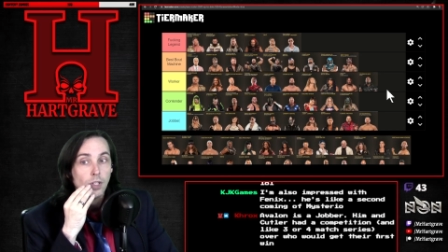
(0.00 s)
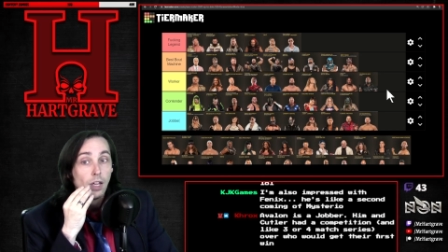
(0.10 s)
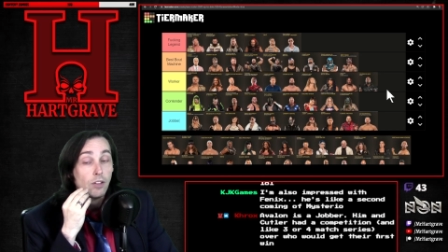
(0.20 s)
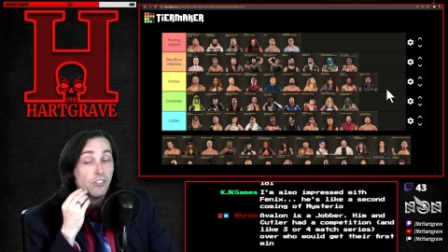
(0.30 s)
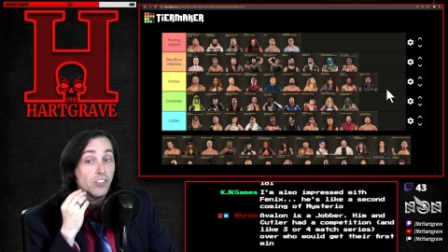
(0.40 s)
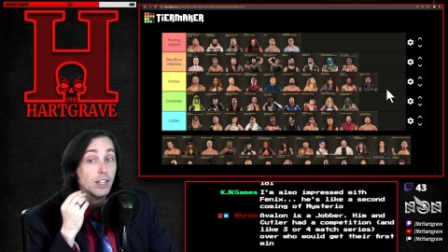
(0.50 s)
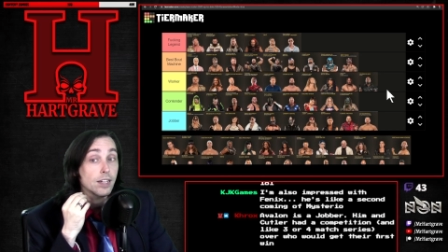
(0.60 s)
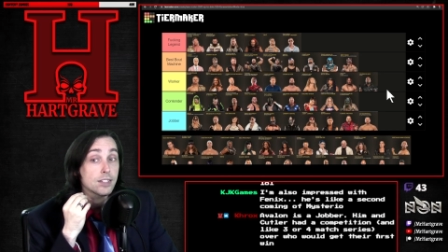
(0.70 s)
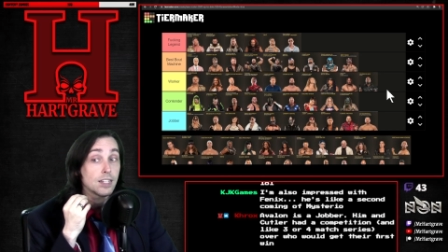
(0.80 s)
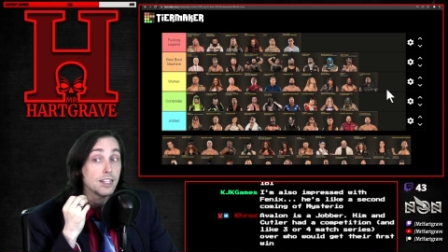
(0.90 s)

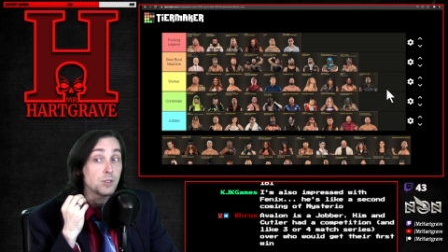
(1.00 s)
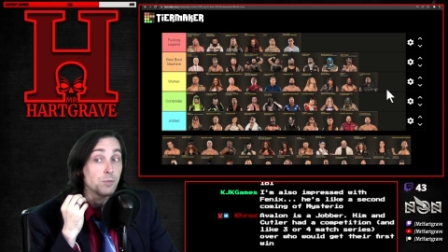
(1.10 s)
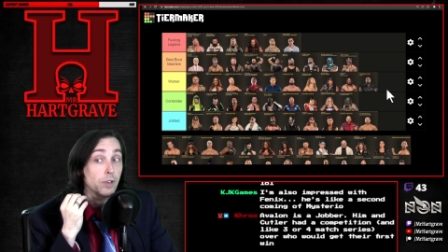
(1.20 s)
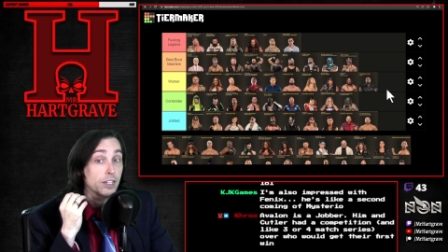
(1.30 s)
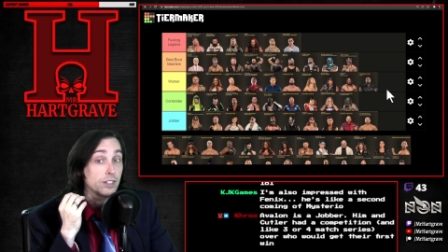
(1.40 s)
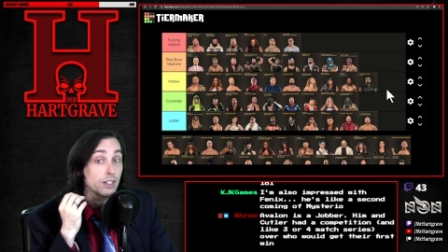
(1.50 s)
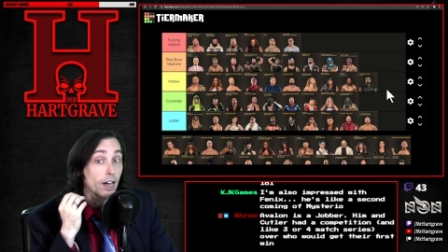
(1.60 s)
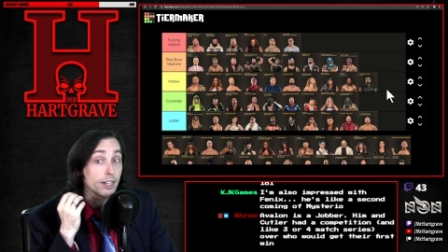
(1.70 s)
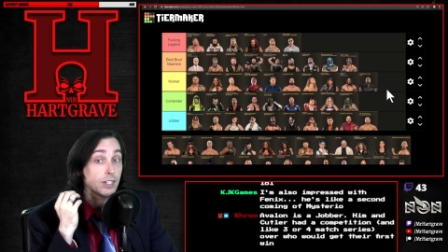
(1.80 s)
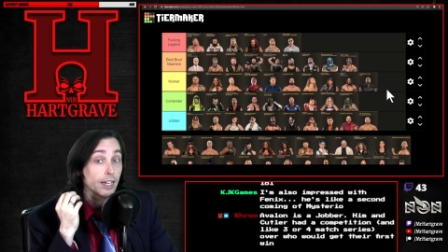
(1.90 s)
Phoenix is not
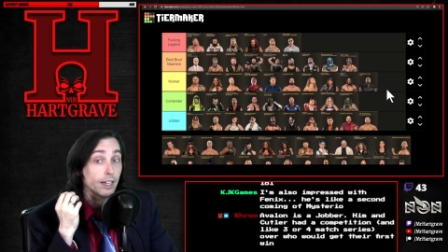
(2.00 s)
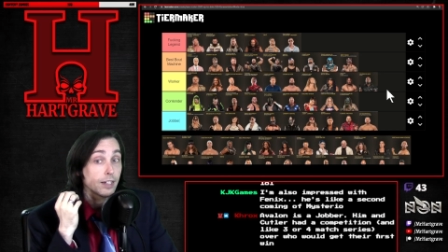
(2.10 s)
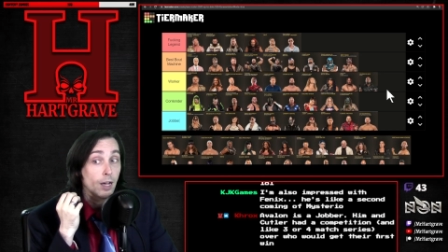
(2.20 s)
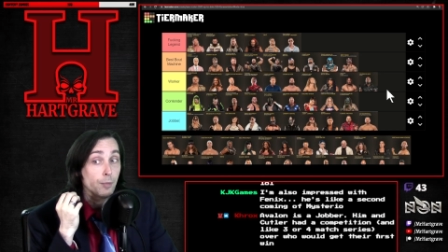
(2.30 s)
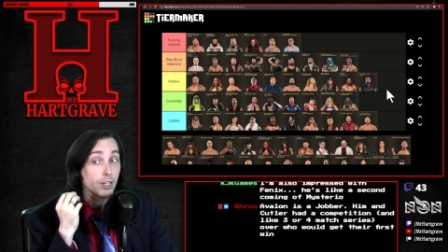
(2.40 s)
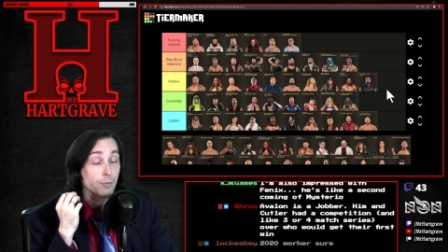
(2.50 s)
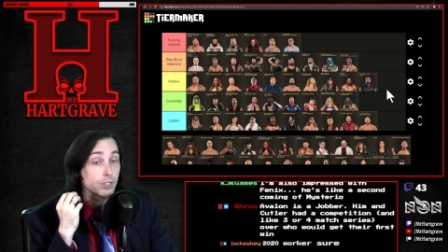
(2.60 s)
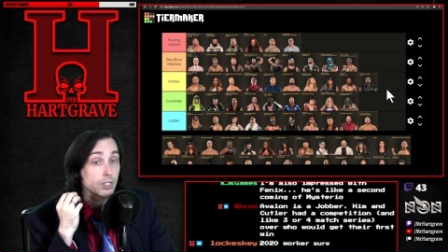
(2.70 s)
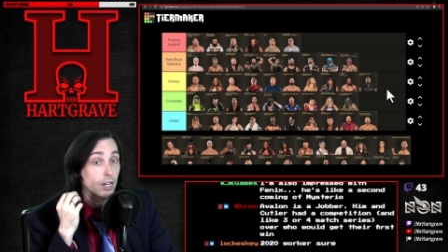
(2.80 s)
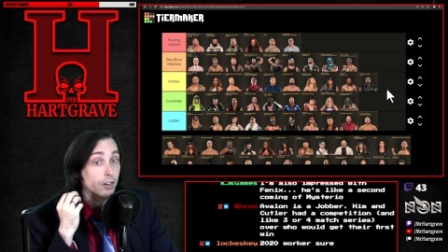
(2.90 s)
a second coming of
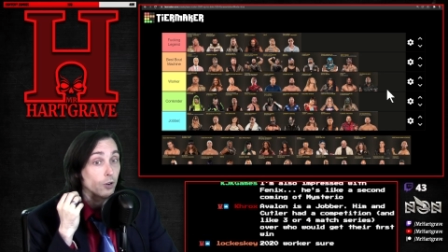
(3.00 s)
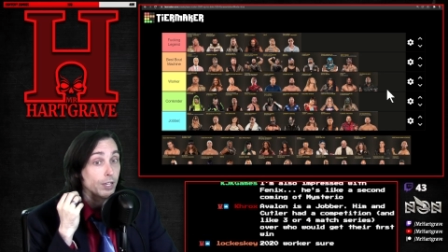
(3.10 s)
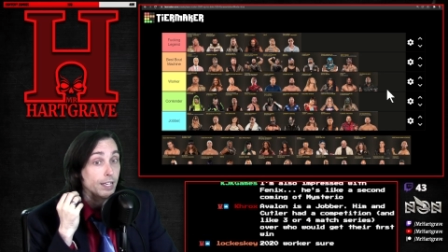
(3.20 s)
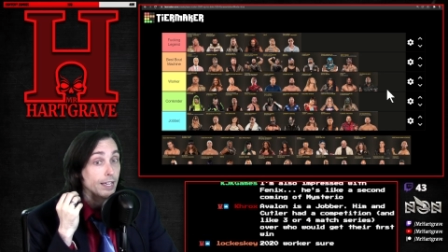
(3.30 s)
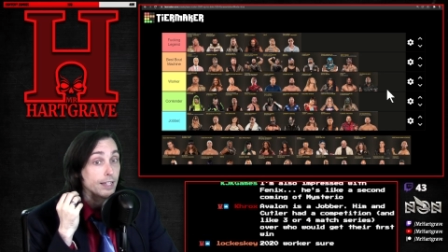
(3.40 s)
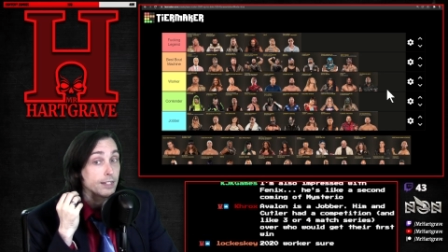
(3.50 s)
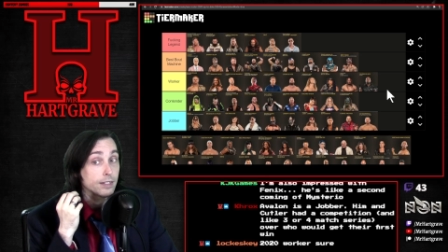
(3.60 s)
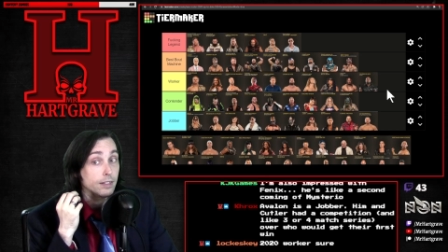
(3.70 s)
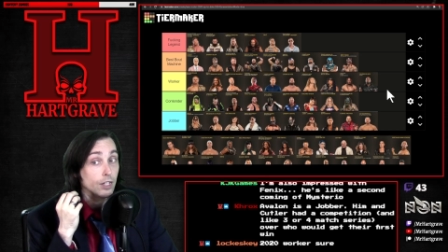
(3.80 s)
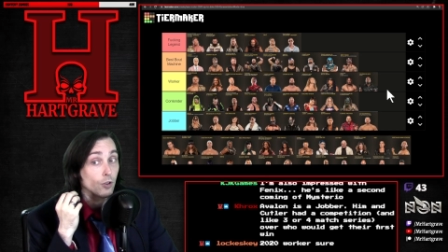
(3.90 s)
Mysterio. He
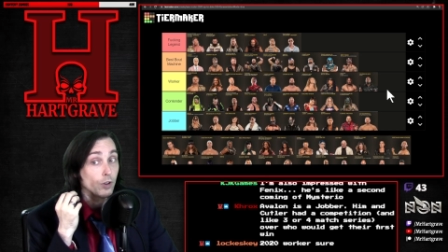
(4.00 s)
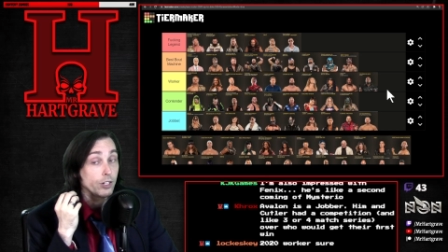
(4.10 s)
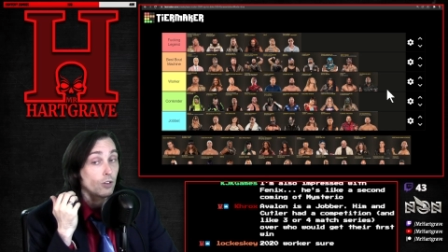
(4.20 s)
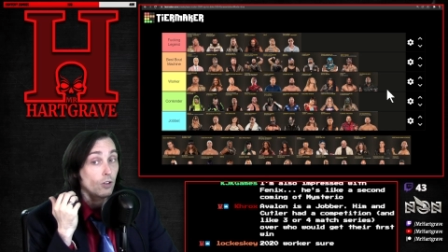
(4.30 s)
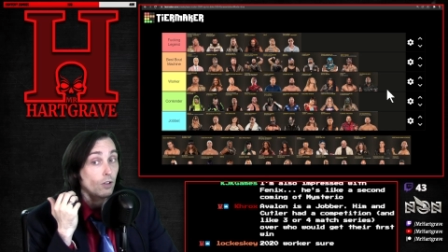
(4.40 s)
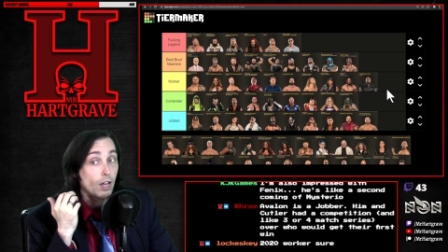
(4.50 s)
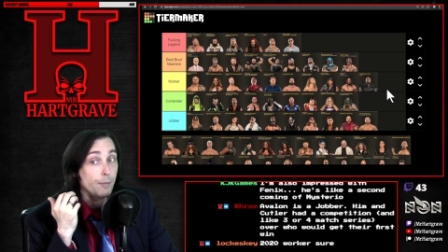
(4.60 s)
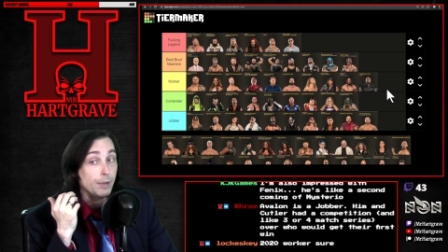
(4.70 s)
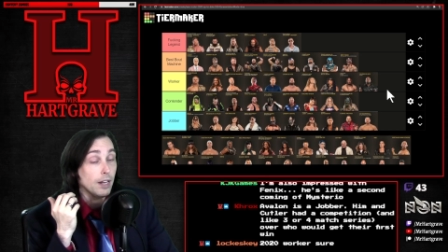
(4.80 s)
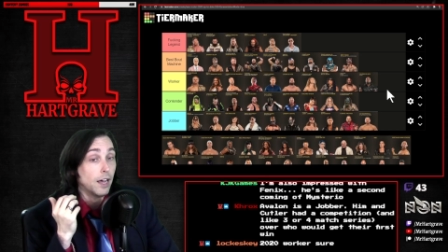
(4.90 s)
is the original. I
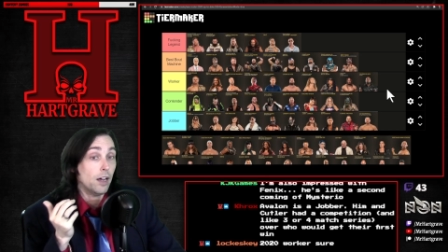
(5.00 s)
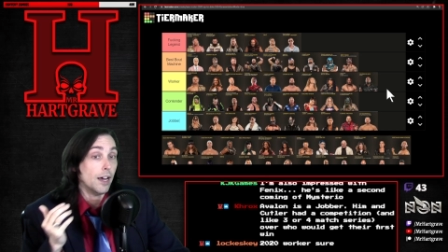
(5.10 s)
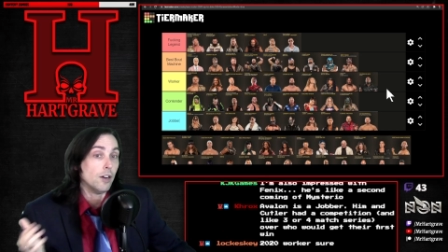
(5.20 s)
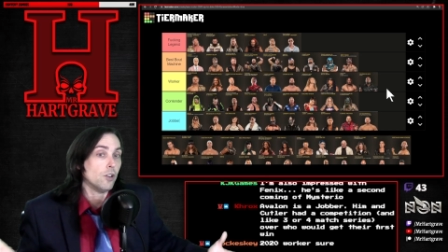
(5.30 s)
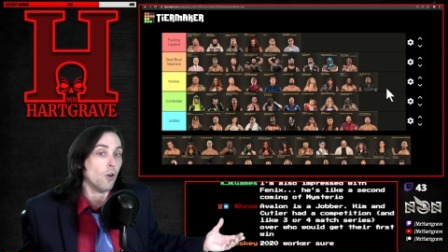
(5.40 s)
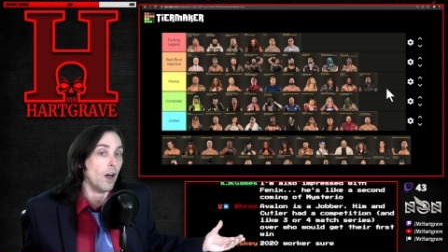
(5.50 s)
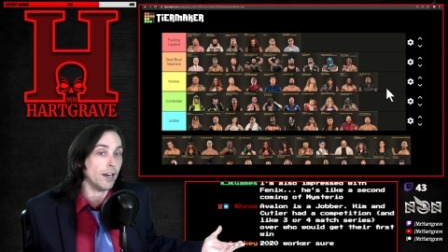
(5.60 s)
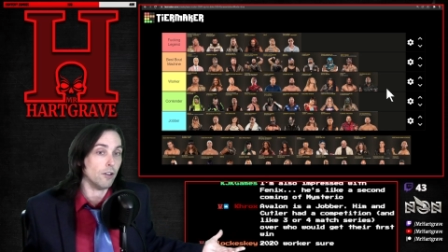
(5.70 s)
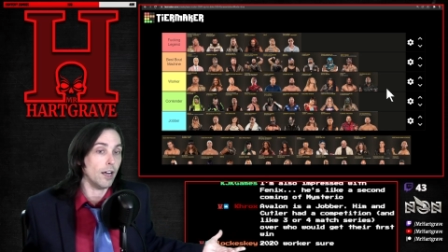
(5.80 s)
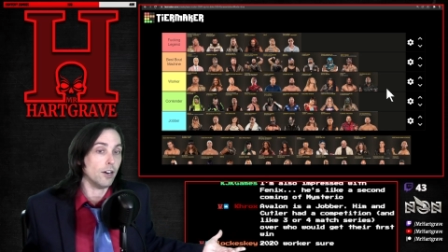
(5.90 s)
mean, I don't know. I
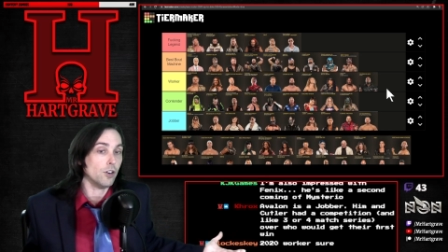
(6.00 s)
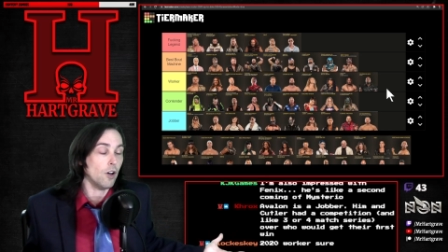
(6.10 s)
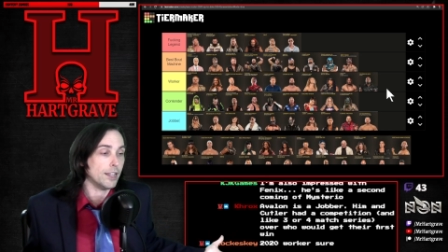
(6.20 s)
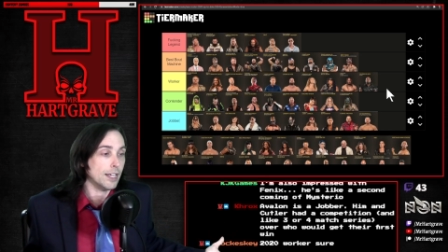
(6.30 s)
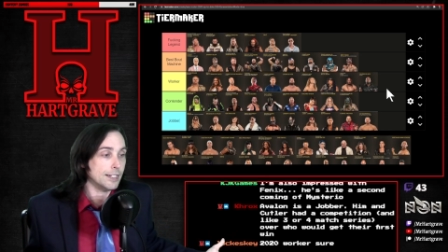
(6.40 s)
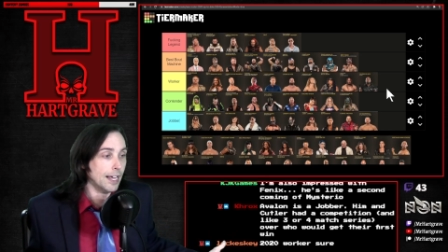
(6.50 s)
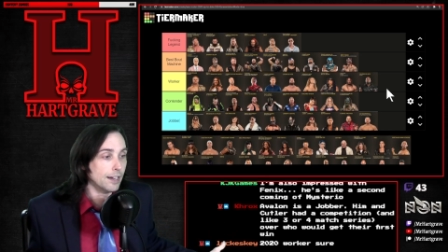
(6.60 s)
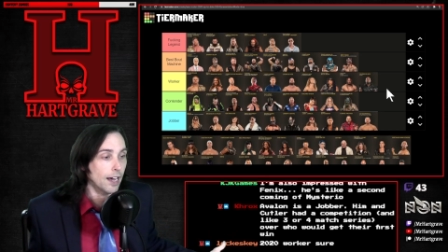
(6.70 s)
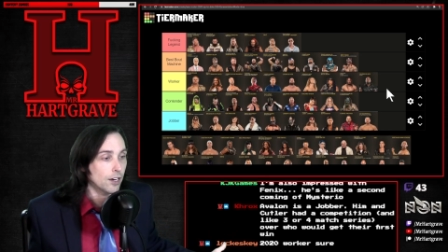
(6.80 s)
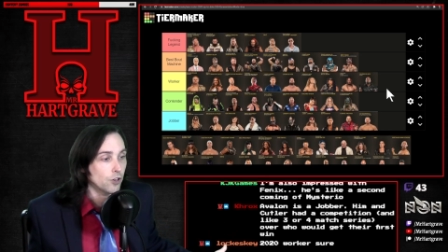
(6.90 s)
don't know how they date.
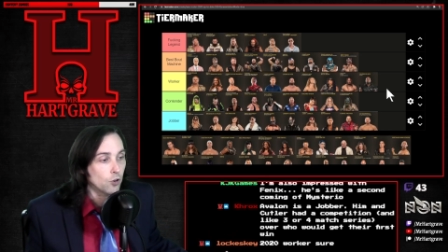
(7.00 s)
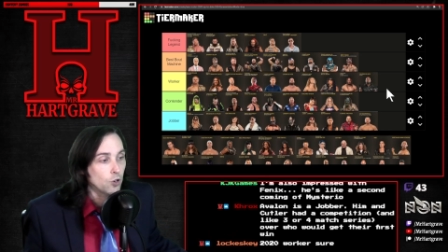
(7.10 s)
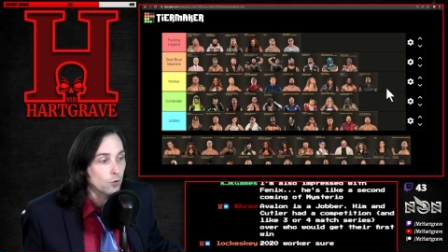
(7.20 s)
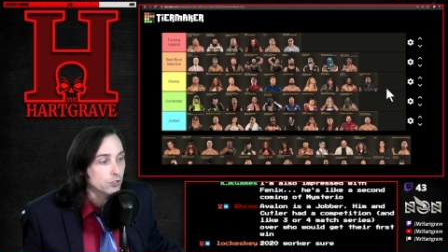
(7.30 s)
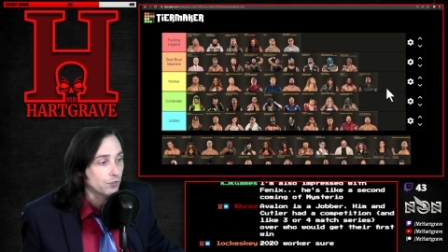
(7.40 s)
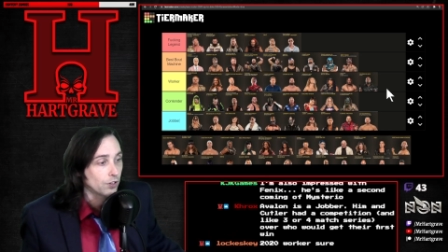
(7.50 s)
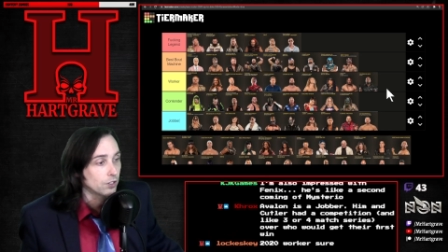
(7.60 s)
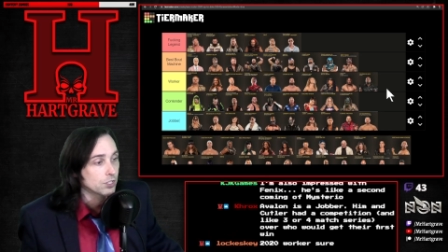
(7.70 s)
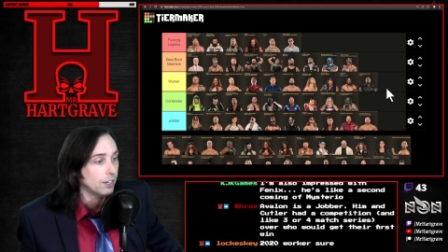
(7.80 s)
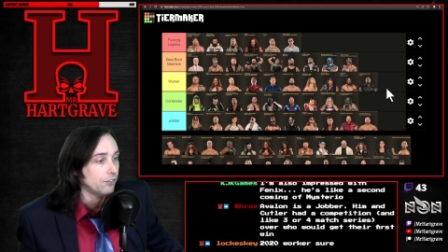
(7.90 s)
I don't know who was
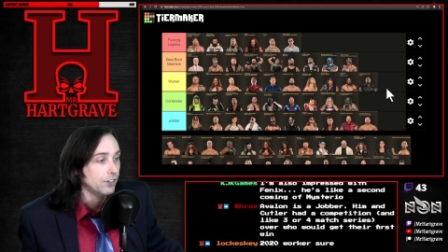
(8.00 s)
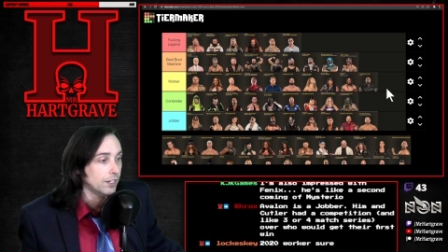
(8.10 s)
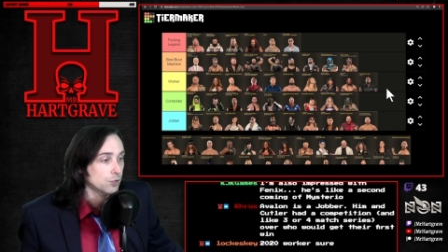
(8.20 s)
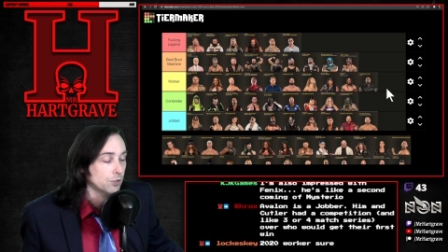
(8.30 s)
first, if Phoenix was